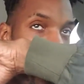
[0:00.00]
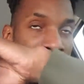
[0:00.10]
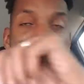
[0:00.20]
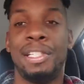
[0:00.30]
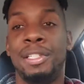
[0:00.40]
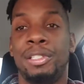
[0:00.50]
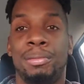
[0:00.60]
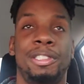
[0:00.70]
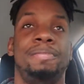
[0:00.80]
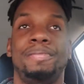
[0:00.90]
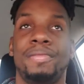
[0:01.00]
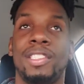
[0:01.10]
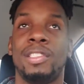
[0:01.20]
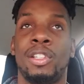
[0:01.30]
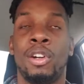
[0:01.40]
Excuse me.
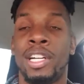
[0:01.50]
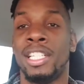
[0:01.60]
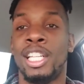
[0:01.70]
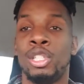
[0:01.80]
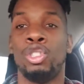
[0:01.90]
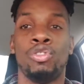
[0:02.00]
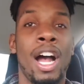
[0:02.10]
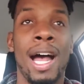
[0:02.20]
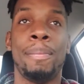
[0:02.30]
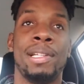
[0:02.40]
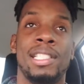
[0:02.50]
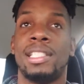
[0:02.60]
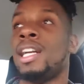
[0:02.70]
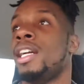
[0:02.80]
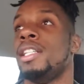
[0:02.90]
Throat getting a little dry up in
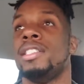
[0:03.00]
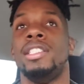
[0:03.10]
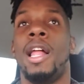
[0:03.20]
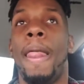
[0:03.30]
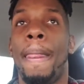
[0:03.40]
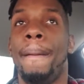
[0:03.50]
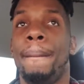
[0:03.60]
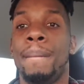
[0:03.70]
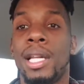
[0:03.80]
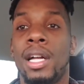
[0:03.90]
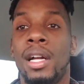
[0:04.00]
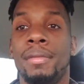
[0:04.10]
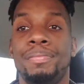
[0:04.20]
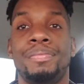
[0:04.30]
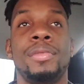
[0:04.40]
this thing.
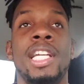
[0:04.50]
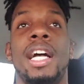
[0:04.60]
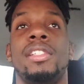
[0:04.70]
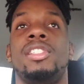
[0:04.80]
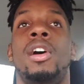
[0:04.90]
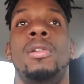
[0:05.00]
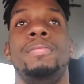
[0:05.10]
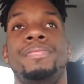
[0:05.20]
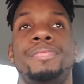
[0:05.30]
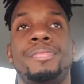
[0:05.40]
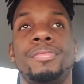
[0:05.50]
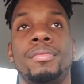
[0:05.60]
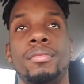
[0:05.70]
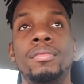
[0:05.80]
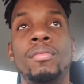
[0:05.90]
But, yeah, so
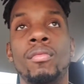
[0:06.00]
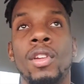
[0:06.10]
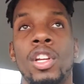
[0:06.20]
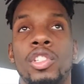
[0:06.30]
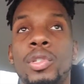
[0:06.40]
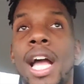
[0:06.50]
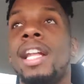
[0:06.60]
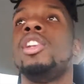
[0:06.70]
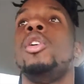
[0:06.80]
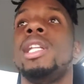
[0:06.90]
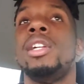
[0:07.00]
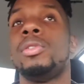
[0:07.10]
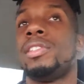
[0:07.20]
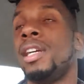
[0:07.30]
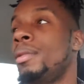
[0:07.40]
you got to know a
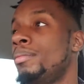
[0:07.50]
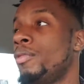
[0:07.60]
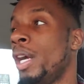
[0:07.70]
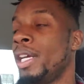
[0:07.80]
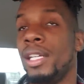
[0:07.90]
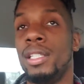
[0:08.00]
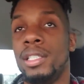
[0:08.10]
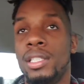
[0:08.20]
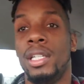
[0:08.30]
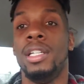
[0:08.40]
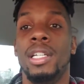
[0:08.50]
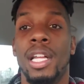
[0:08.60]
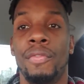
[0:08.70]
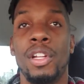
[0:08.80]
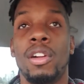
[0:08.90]
little something, right?
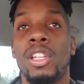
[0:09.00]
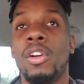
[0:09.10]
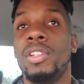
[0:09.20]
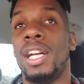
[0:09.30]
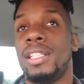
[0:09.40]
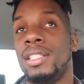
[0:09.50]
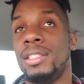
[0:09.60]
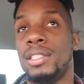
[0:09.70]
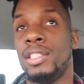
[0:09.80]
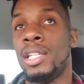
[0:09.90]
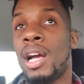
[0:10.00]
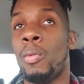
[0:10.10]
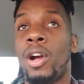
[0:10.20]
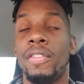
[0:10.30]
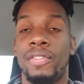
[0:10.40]
If you don't know nothing, you're
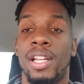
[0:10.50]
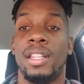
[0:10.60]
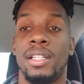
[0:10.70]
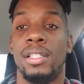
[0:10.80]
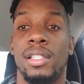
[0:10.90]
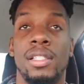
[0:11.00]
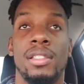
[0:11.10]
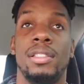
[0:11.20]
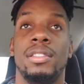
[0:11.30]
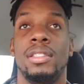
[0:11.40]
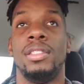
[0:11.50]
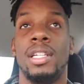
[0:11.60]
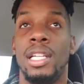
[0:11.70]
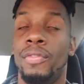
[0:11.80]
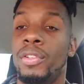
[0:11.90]
not worth nothing.
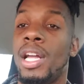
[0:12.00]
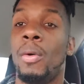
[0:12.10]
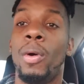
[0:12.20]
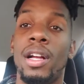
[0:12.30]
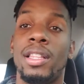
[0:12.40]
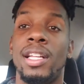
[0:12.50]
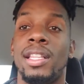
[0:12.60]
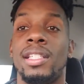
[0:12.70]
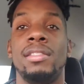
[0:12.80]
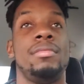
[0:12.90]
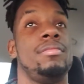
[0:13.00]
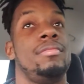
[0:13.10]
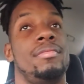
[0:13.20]
If you're not worth nothing,